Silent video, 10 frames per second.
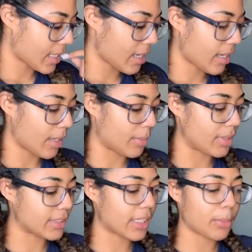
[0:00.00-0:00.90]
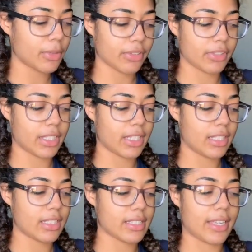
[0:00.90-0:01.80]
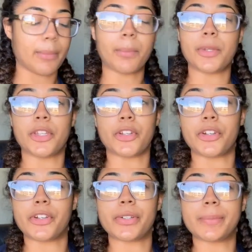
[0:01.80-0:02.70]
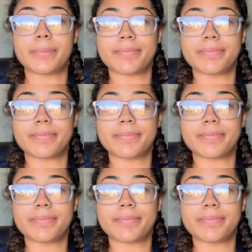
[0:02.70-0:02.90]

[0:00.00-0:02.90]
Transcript: It means keeper of the keys and pure.